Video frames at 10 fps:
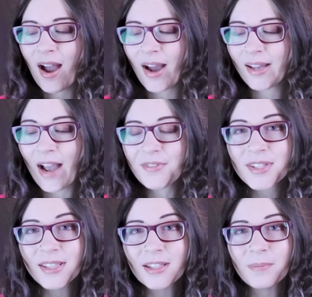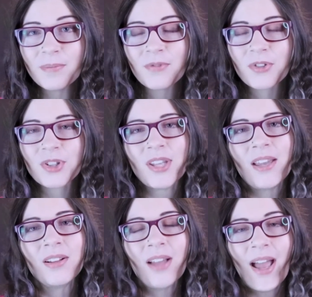I have seen them for
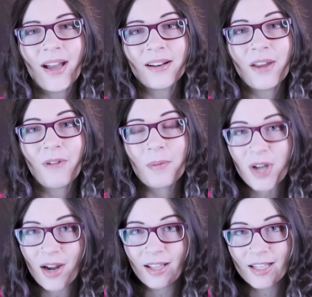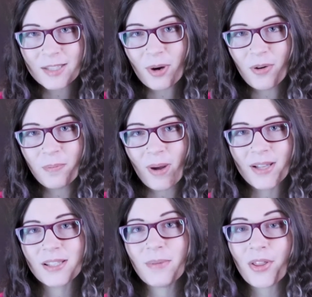sale at a reptile expo by
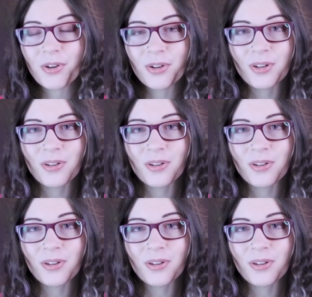some other